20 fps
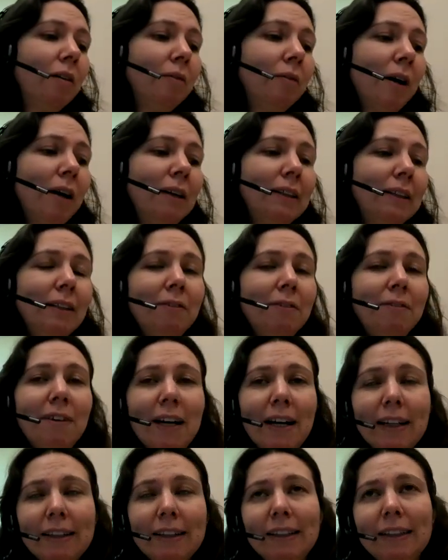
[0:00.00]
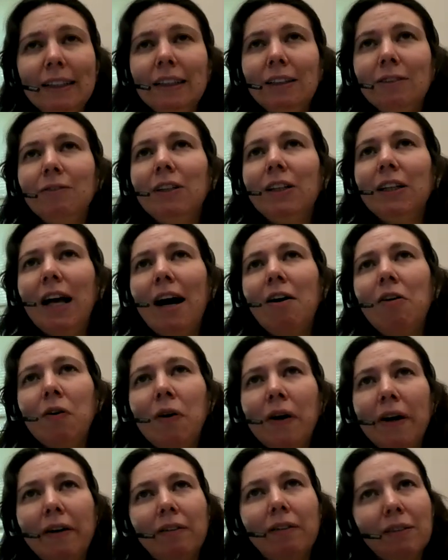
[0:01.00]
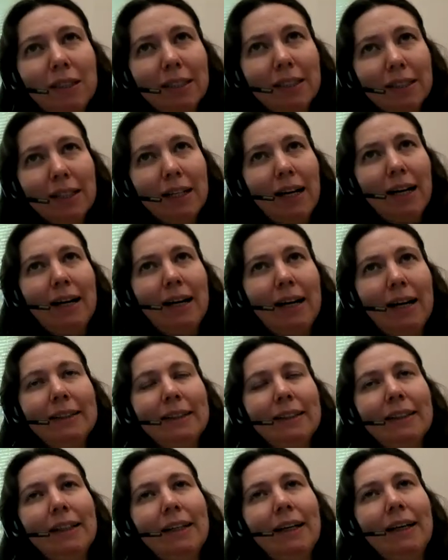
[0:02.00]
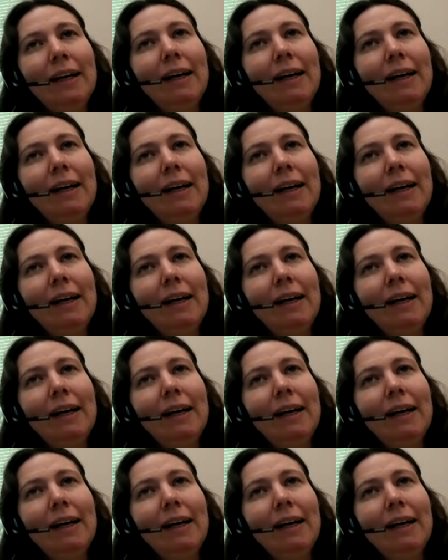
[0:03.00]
Well, the fact is we now have discussed